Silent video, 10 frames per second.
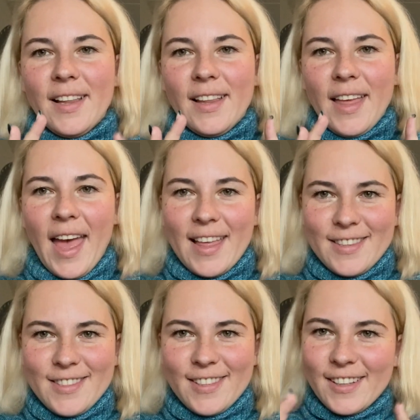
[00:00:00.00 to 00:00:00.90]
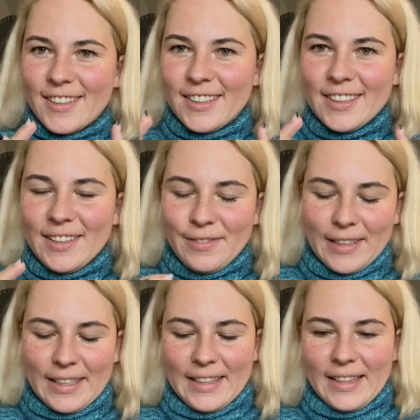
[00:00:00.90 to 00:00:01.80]
hands hurt if I
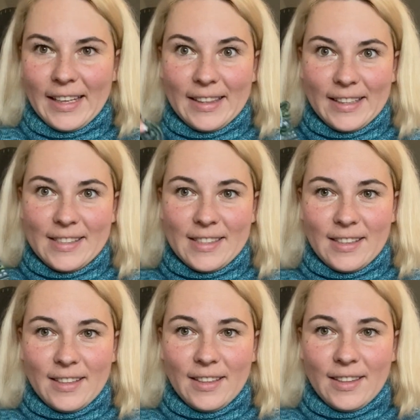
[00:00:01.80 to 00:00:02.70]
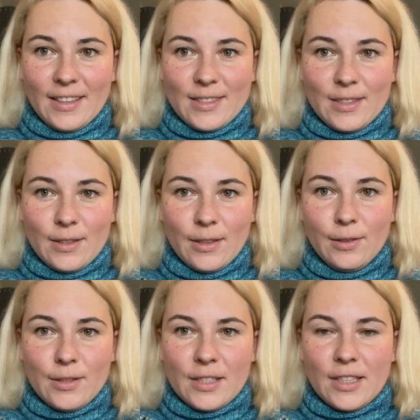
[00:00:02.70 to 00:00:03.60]
knit like this in this
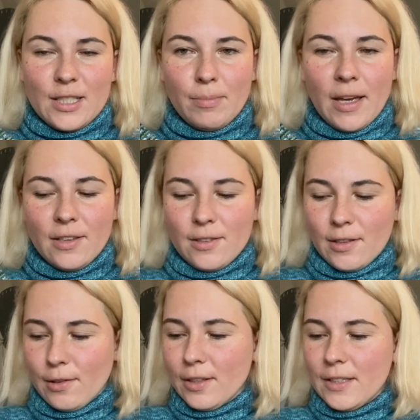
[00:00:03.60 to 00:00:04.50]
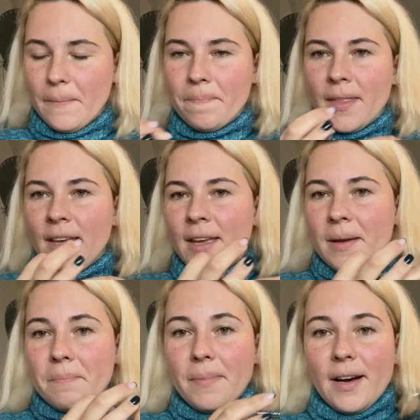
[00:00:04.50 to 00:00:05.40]
using this method a lot.
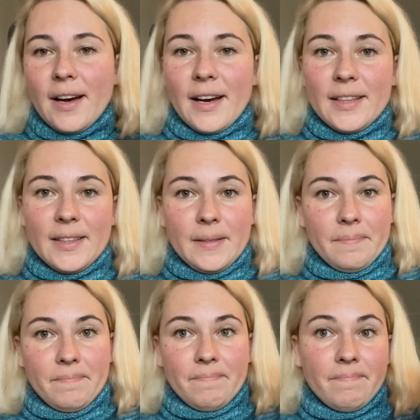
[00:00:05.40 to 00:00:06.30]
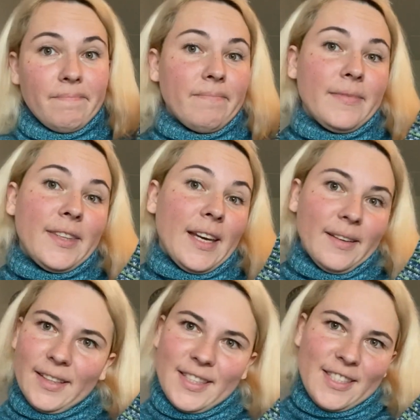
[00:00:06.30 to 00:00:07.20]
But yeah,
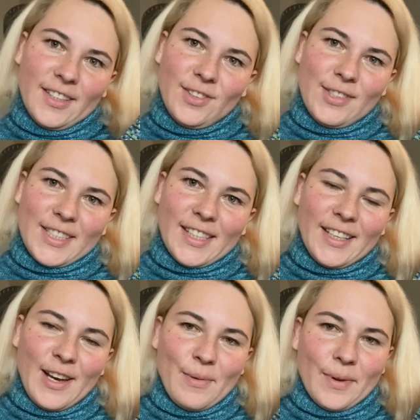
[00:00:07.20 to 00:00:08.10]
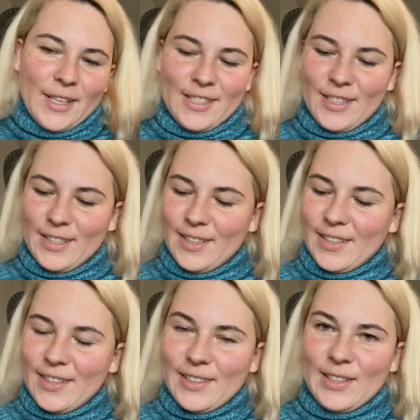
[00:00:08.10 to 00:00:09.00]
it's interesting how much
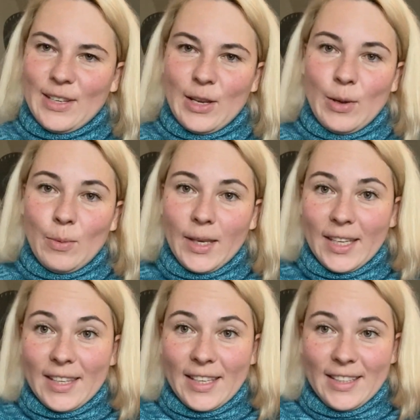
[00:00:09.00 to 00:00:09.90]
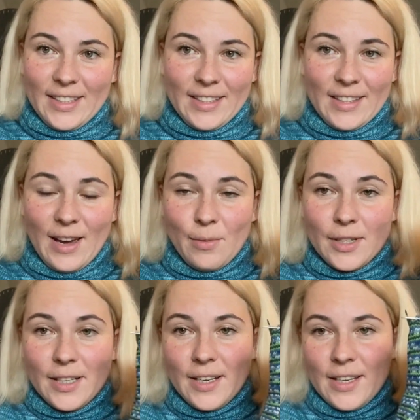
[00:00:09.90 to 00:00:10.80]
we can knit in an hour.
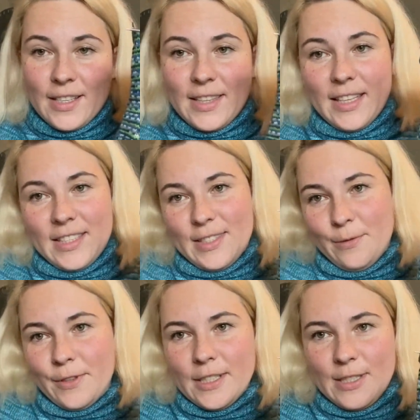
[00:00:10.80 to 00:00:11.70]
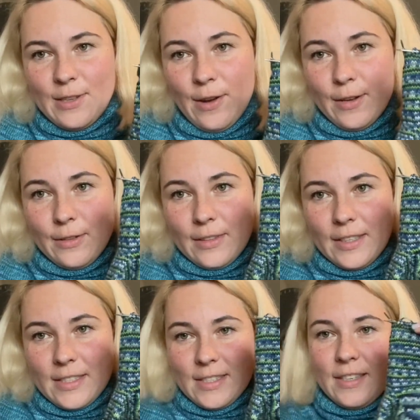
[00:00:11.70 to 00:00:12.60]
That is the first sock to
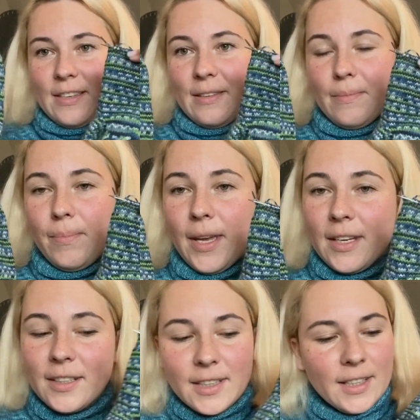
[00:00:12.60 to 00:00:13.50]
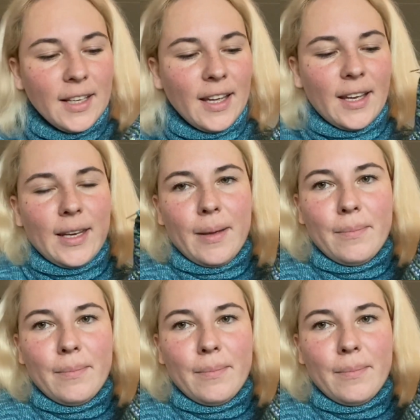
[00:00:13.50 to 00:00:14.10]
this pair, and